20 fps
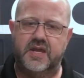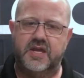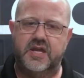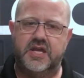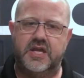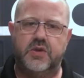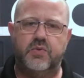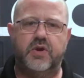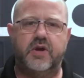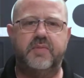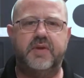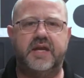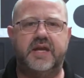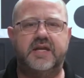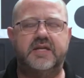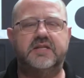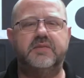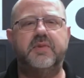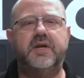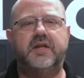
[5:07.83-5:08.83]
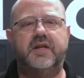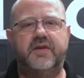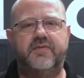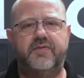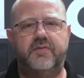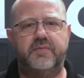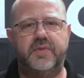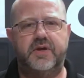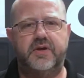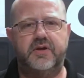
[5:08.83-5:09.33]
You want to be intimately
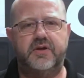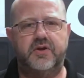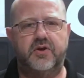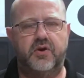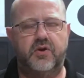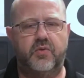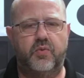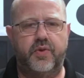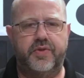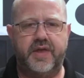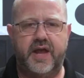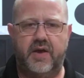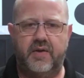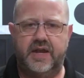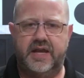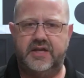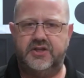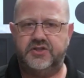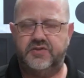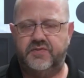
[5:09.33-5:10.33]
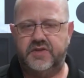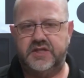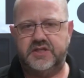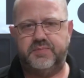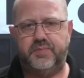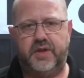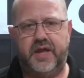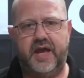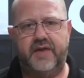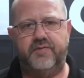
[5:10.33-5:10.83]
familiar with how each of these
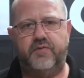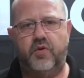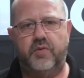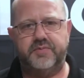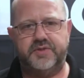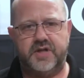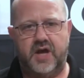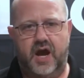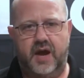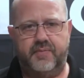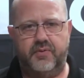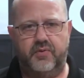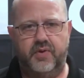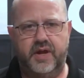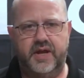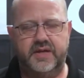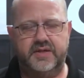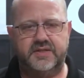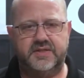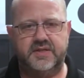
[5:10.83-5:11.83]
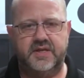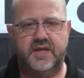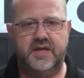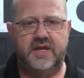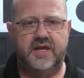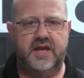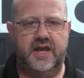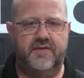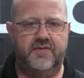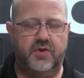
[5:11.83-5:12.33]
platforms operates
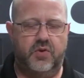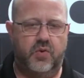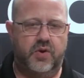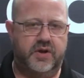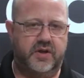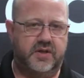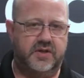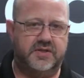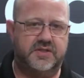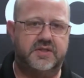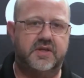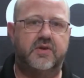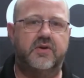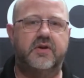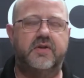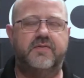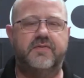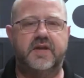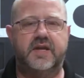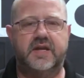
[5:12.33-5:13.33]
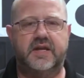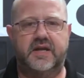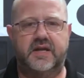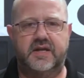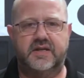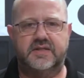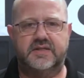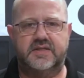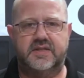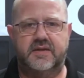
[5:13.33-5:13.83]
if you're going to consider defending
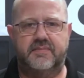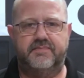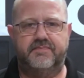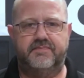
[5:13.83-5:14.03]
against them.